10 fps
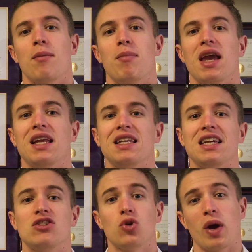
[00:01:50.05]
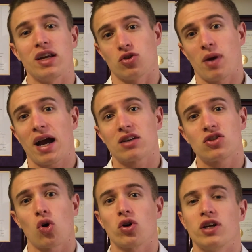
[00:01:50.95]
may lead to a
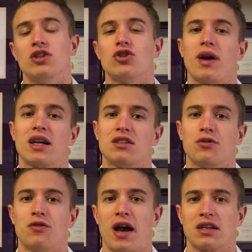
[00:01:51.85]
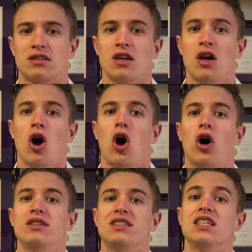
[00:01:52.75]
direct or indirect effect
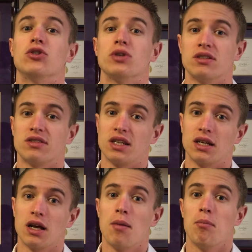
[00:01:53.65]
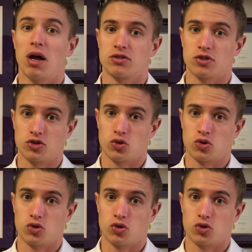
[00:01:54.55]
on decreasing muscle